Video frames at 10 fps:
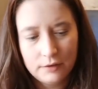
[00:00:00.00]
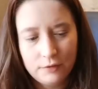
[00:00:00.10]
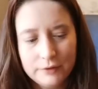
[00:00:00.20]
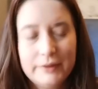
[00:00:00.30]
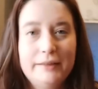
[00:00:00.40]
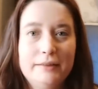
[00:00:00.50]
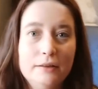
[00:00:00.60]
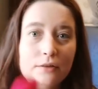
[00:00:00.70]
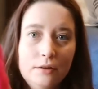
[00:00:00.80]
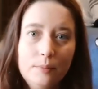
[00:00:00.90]
It feels like
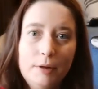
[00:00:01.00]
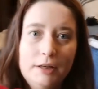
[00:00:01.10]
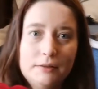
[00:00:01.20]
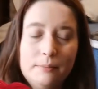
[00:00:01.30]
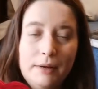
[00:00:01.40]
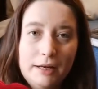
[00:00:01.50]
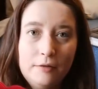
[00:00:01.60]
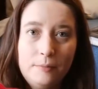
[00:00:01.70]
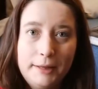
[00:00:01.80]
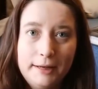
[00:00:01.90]
silk, but it's
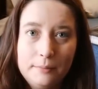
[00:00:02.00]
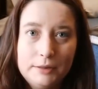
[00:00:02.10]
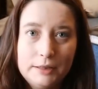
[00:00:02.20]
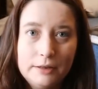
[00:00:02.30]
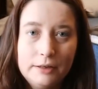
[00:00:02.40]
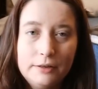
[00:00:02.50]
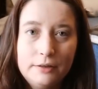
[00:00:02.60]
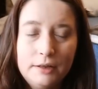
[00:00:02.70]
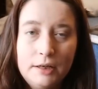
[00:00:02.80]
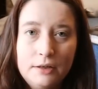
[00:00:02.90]
made of plant material,